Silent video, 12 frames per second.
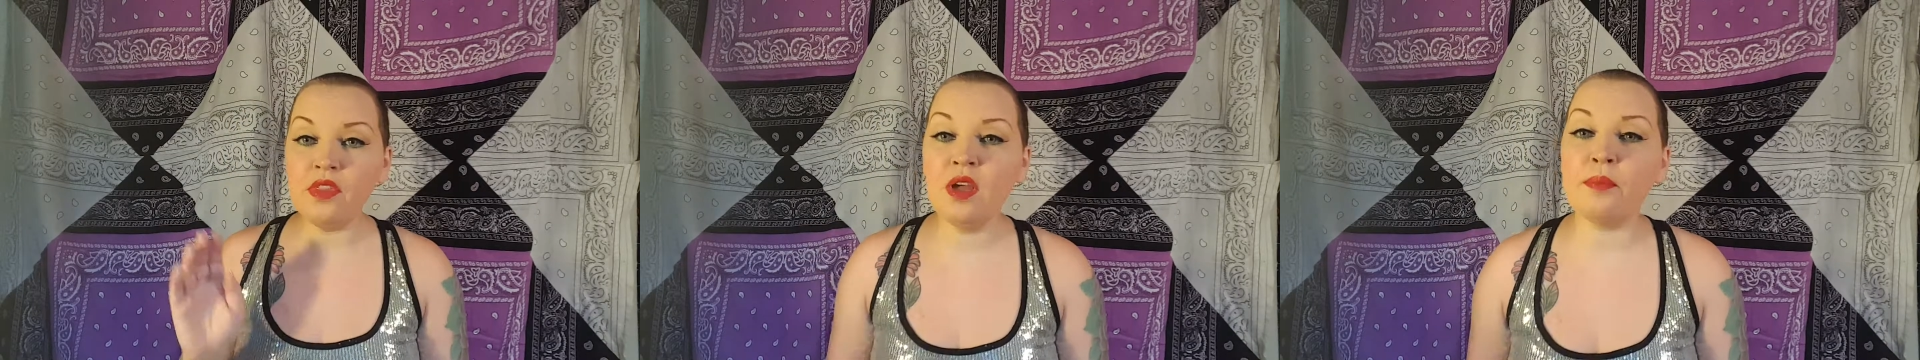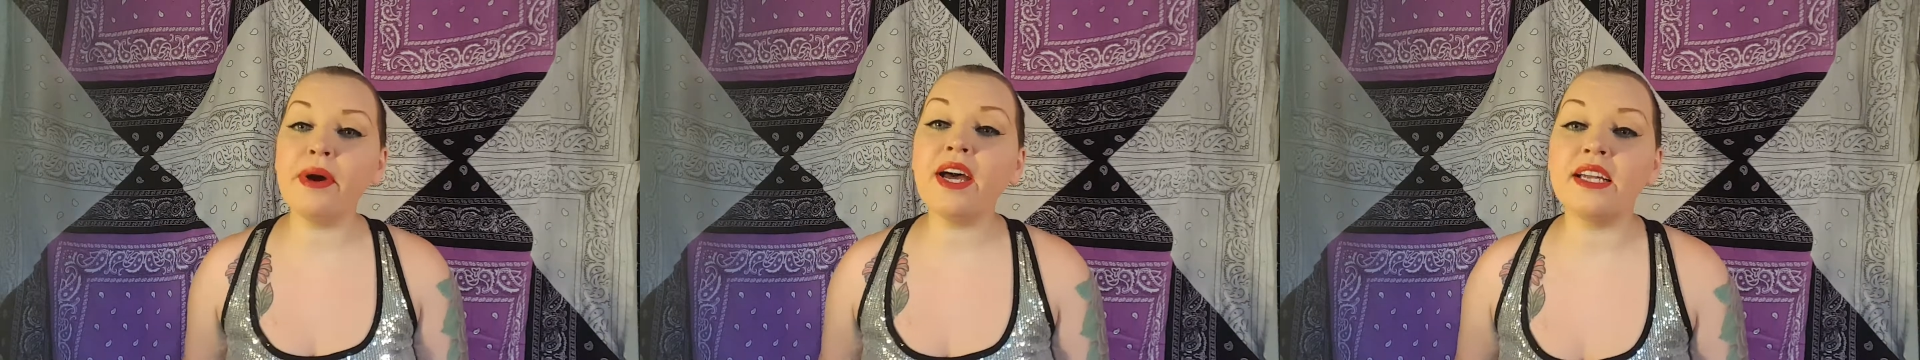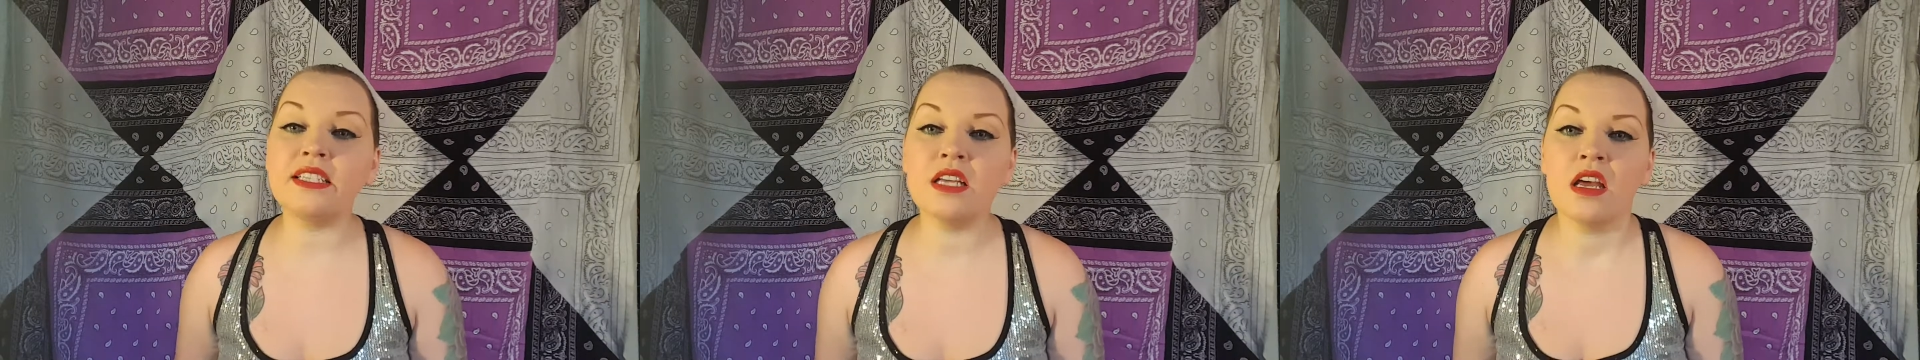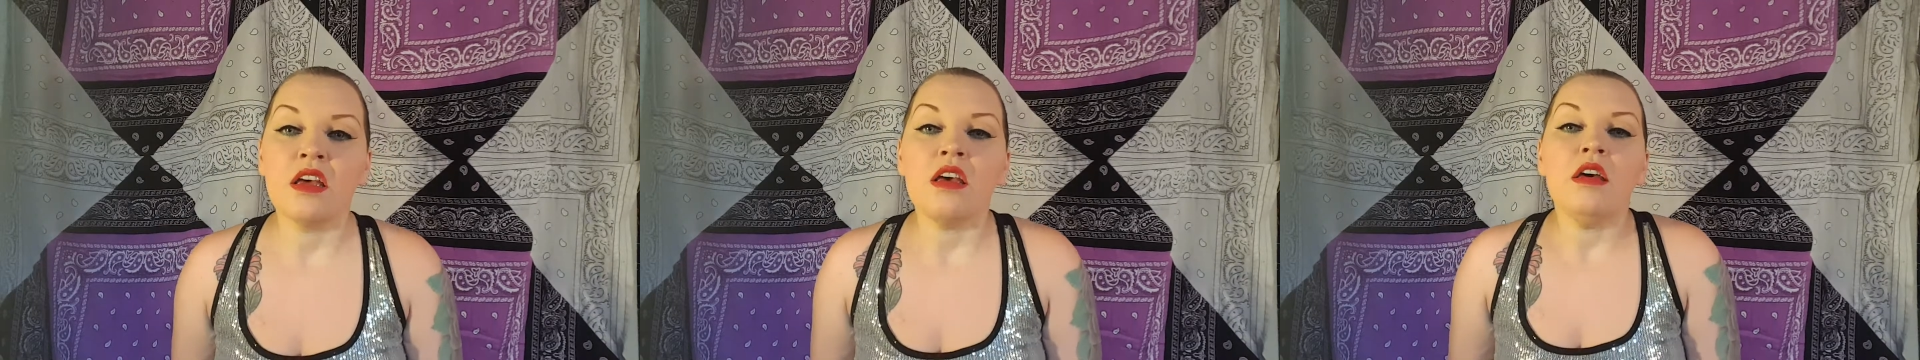But,
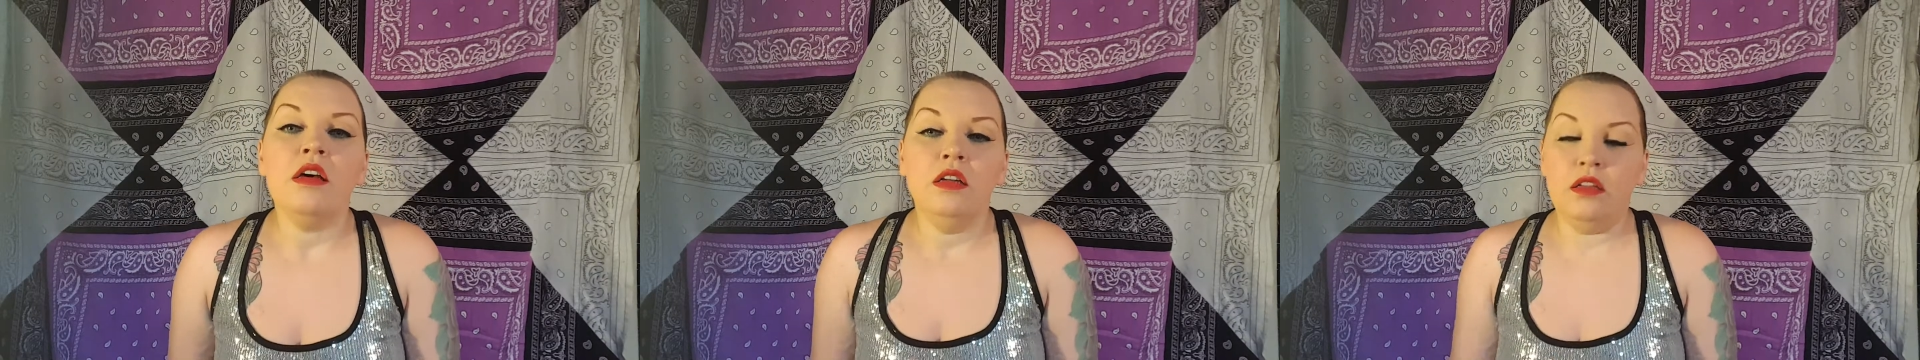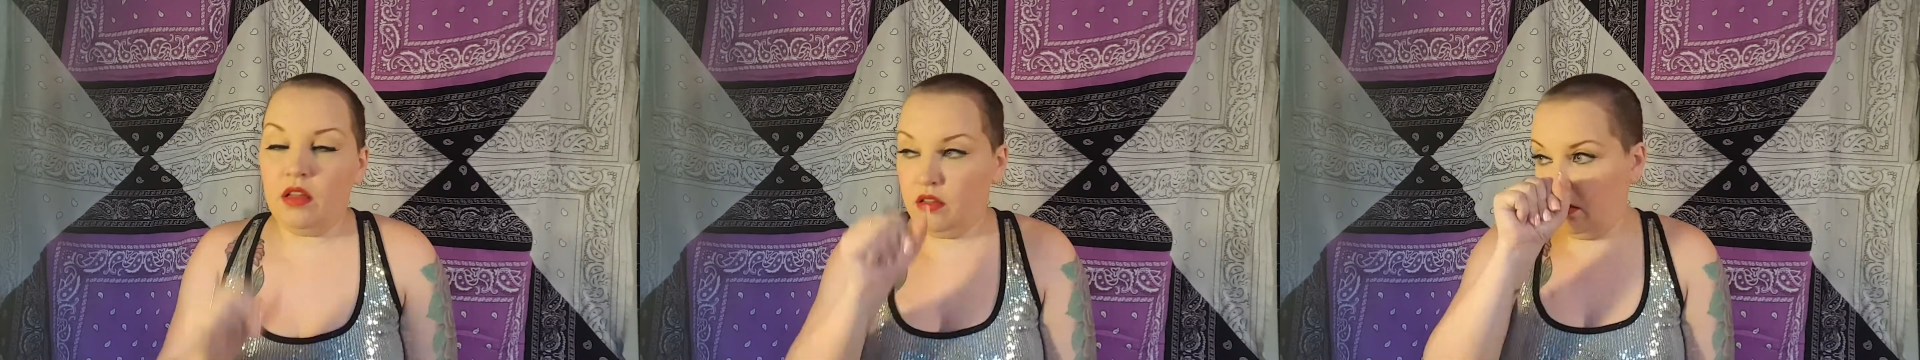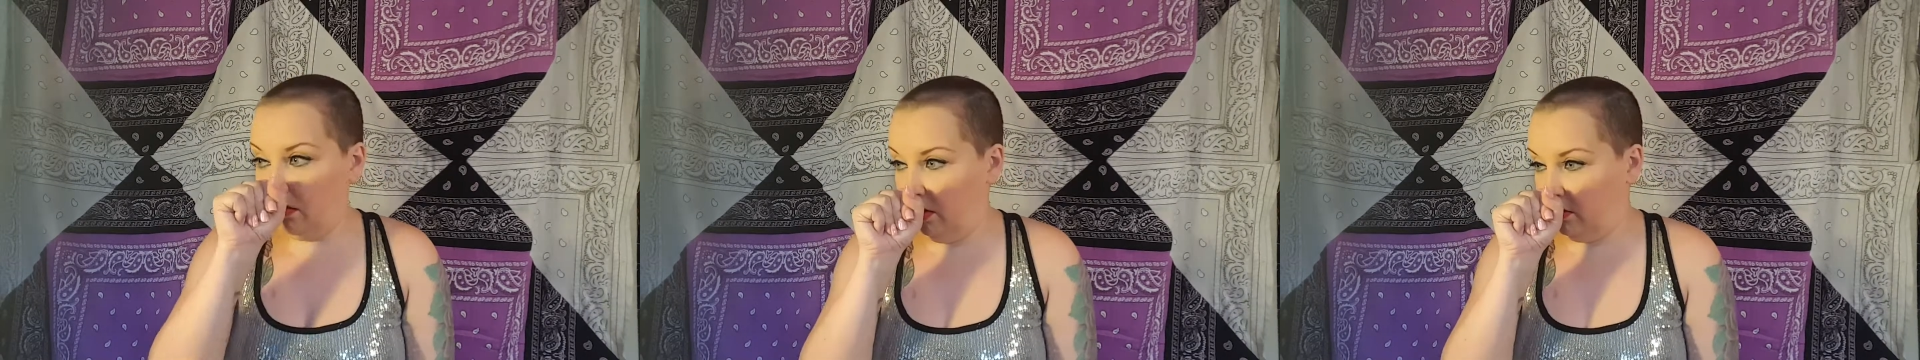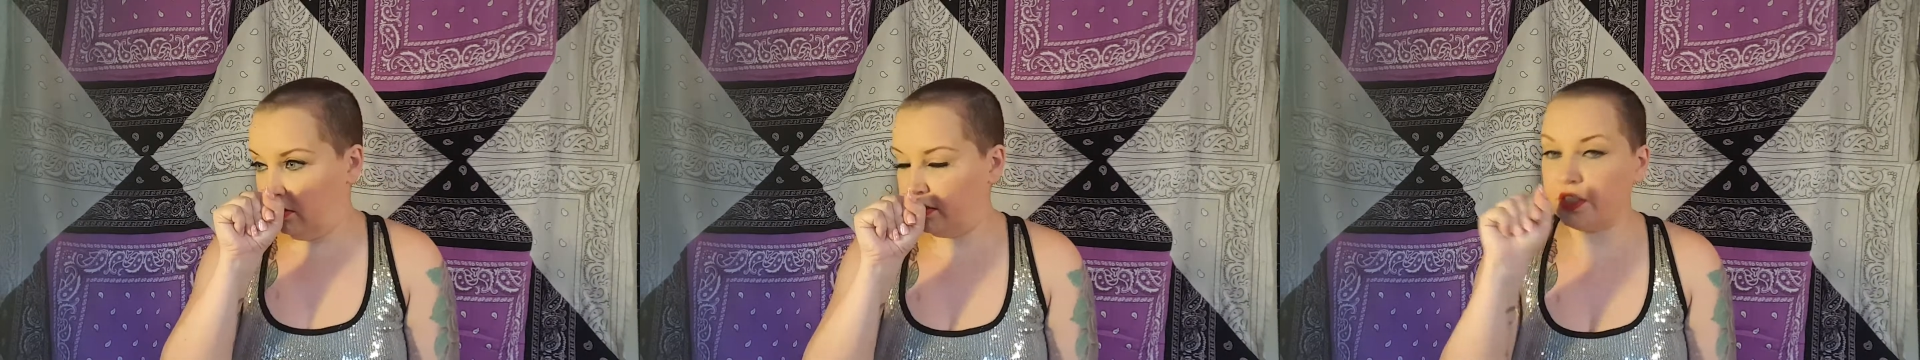
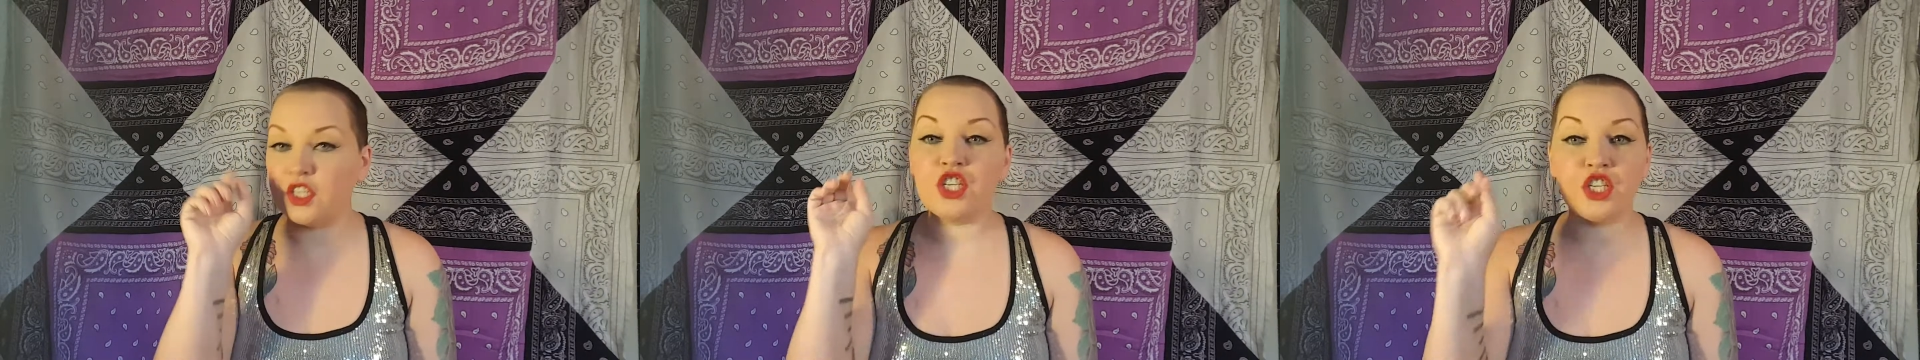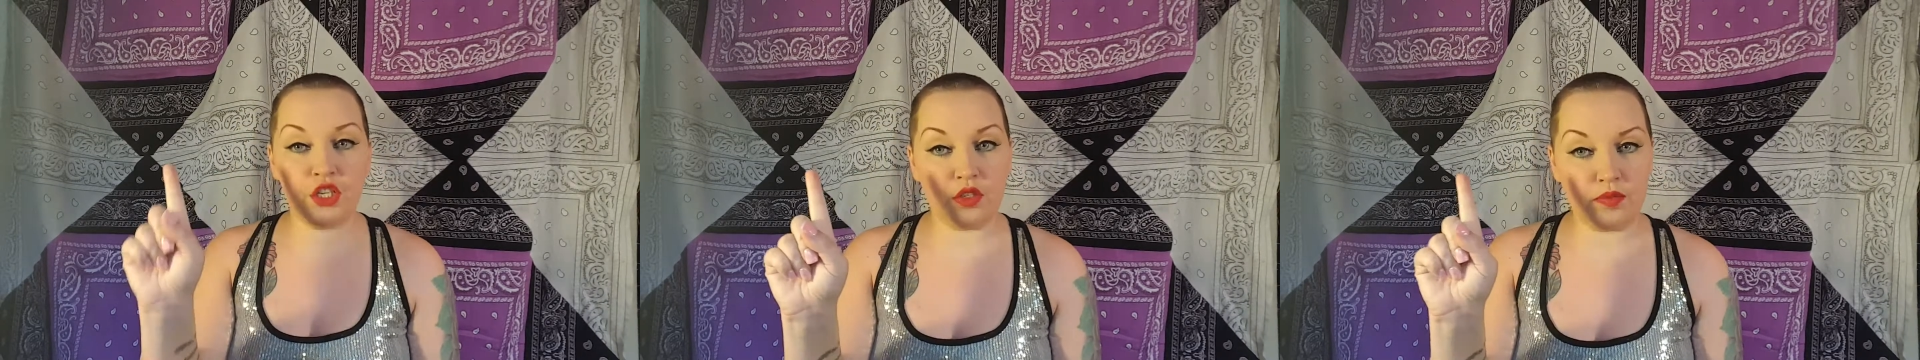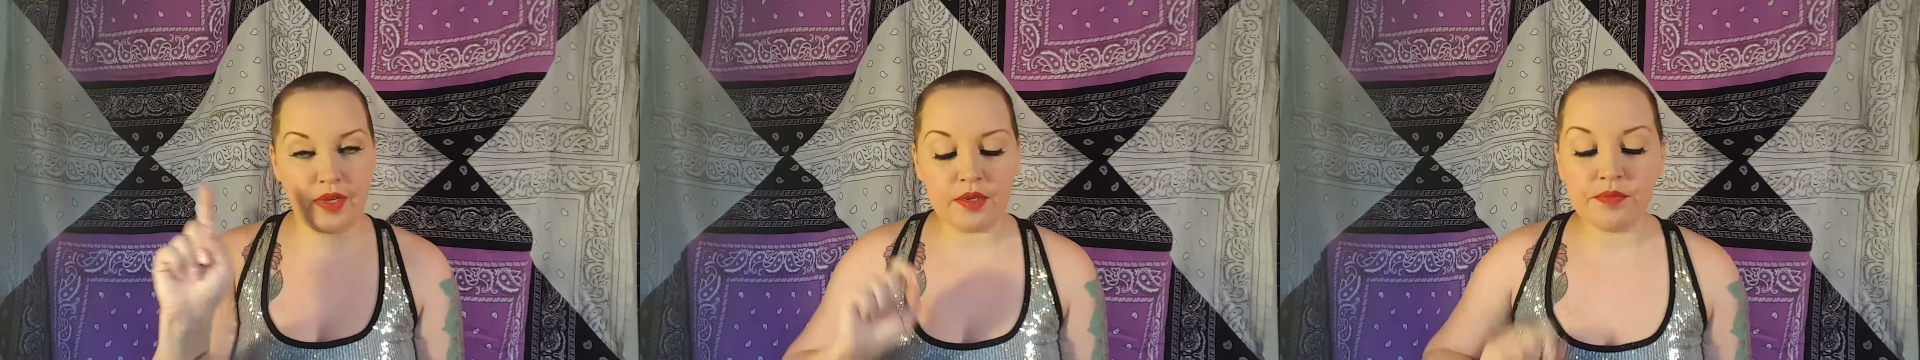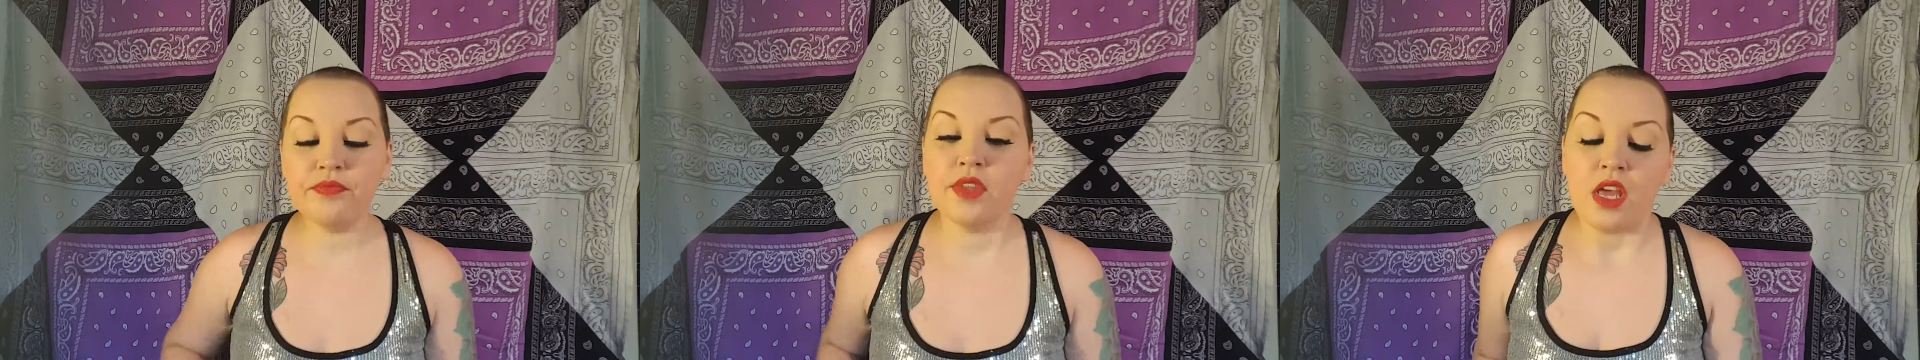excuse me,